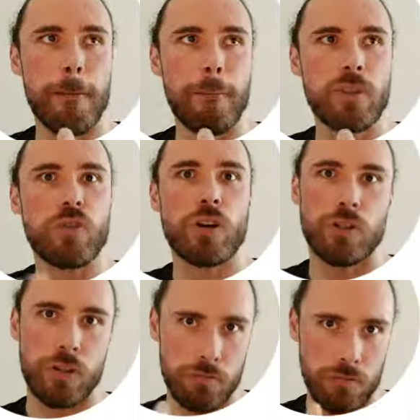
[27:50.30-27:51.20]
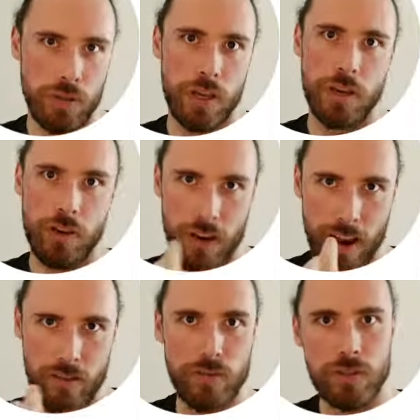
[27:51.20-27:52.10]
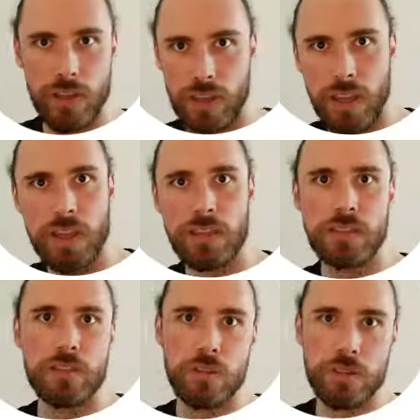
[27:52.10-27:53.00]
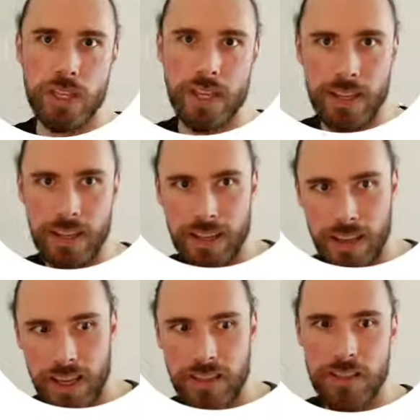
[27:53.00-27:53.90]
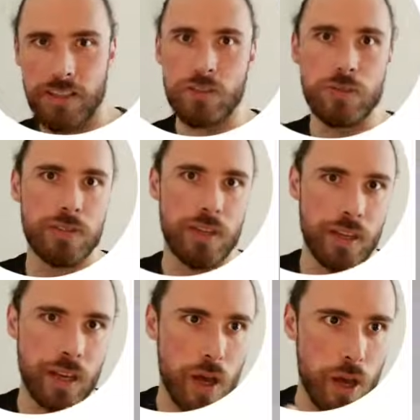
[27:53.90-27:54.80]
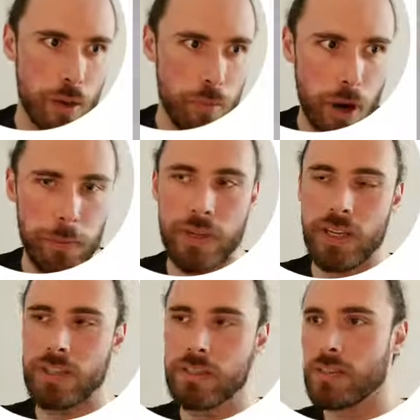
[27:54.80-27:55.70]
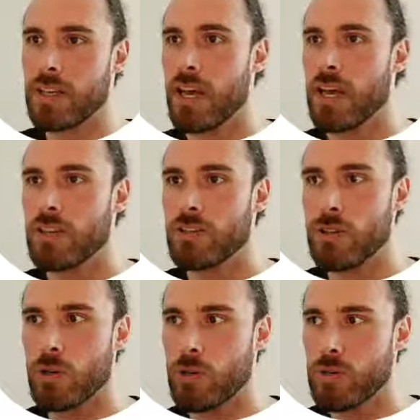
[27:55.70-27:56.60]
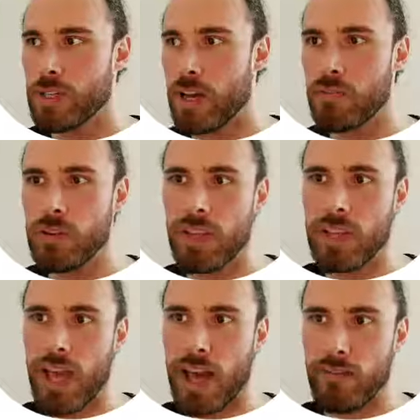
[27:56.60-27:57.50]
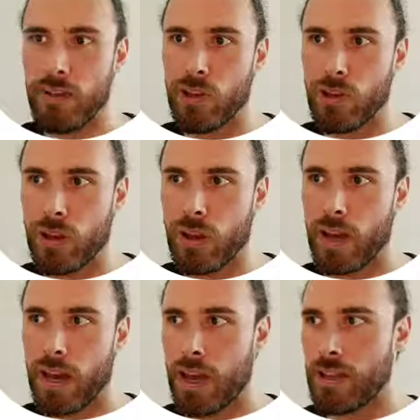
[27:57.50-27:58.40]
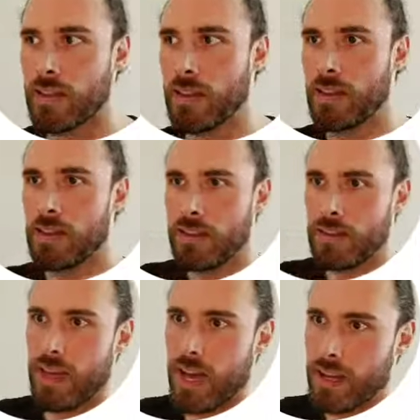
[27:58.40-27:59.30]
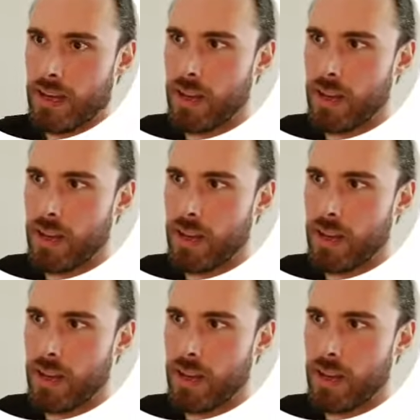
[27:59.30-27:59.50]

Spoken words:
structure in your graph using links, using indentation, using properties. So definitely have a look at that